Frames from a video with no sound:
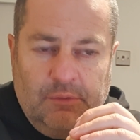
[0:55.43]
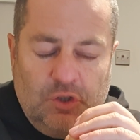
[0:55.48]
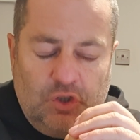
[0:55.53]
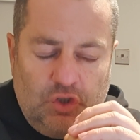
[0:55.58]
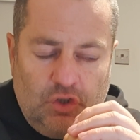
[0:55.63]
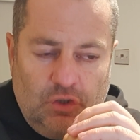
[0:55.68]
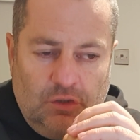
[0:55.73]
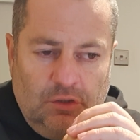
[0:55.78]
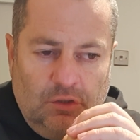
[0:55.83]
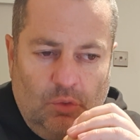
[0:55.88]
It
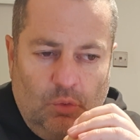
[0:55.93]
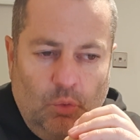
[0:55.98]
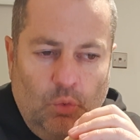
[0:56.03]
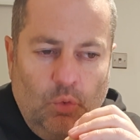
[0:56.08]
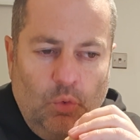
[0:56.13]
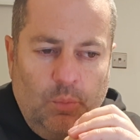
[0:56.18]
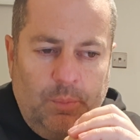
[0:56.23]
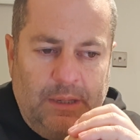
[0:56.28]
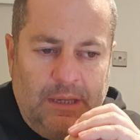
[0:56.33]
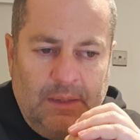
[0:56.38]
shouldn't
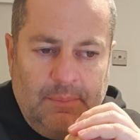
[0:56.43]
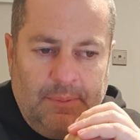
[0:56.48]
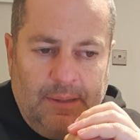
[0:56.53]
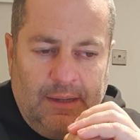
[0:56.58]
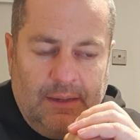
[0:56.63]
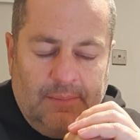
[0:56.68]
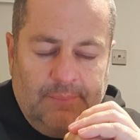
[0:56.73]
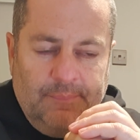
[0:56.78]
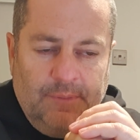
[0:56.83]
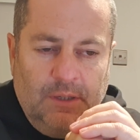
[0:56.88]
all be
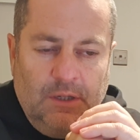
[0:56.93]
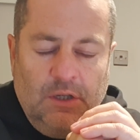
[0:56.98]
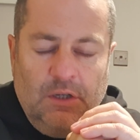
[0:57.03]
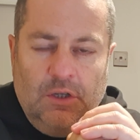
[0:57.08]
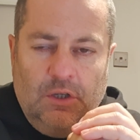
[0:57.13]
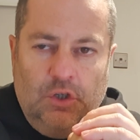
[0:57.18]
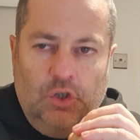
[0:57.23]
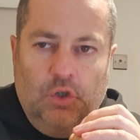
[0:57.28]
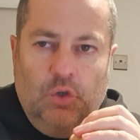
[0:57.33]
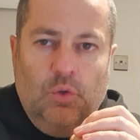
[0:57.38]
about
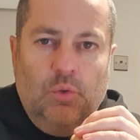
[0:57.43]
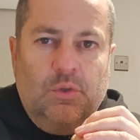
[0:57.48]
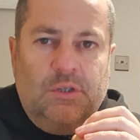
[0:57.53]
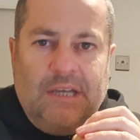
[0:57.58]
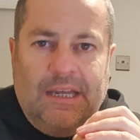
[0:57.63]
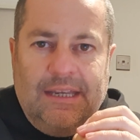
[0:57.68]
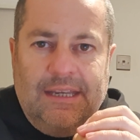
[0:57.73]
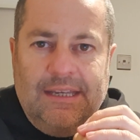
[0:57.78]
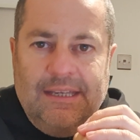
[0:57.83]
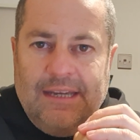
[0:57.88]
you
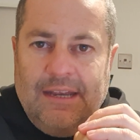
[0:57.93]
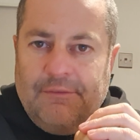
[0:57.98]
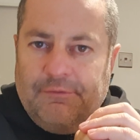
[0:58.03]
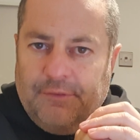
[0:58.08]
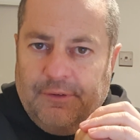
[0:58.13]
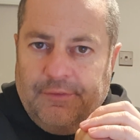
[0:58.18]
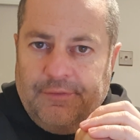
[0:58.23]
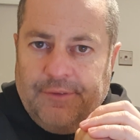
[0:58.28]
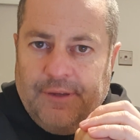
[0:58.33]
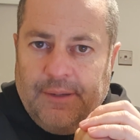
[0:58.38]
taking
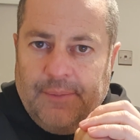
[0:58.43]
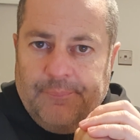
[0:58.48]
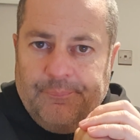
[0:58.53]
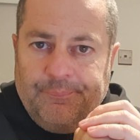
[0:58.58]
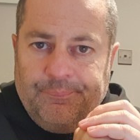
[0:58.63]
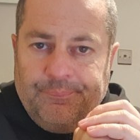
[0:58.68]
everything.